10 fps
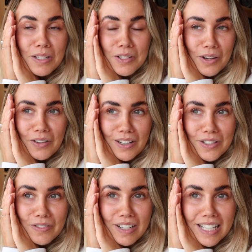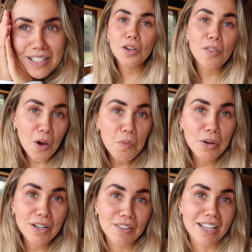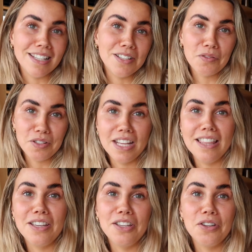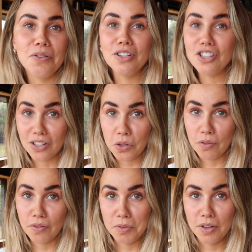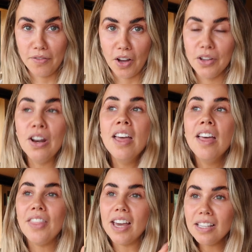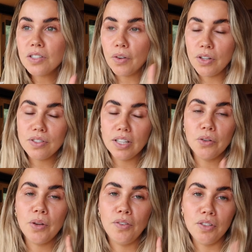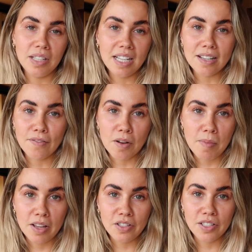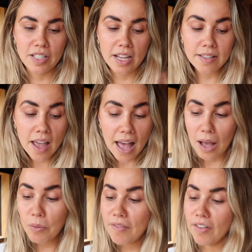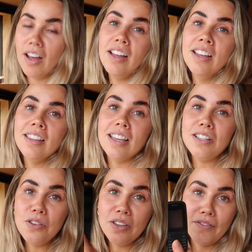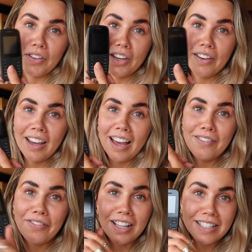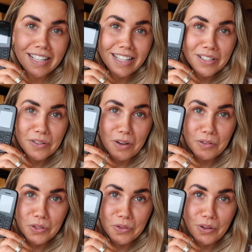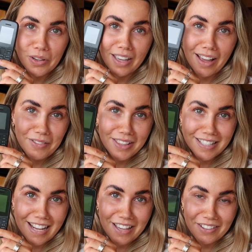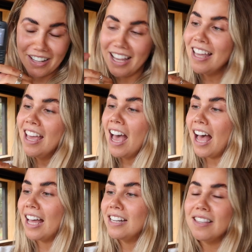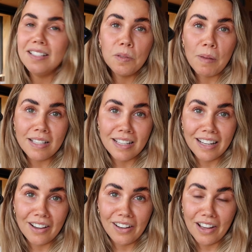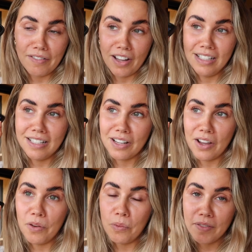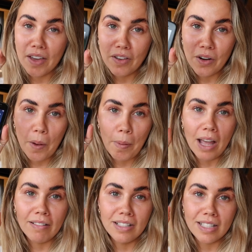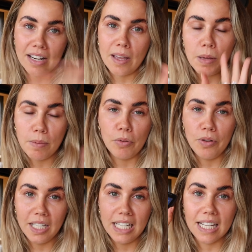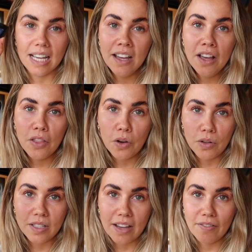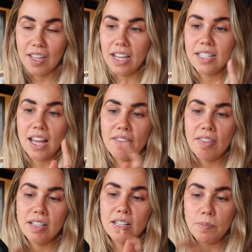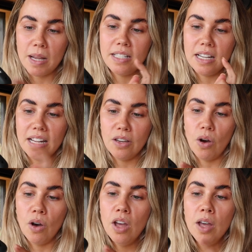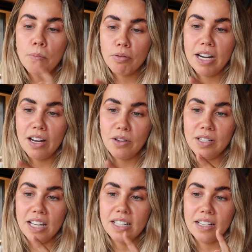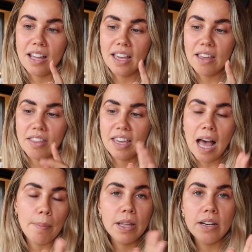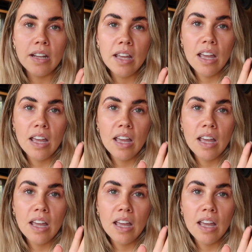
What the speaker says: been so nice already. So the whole point of this is obviously that you shut off from your phone. There is phone signal if you need it for emergencies. However, they do give you a fancy little old school Nokia with Snake on it, and this is basically our lifeline. So we've given our parents and like people who need it the contact for this, and then this has basically got preloaded like the cabin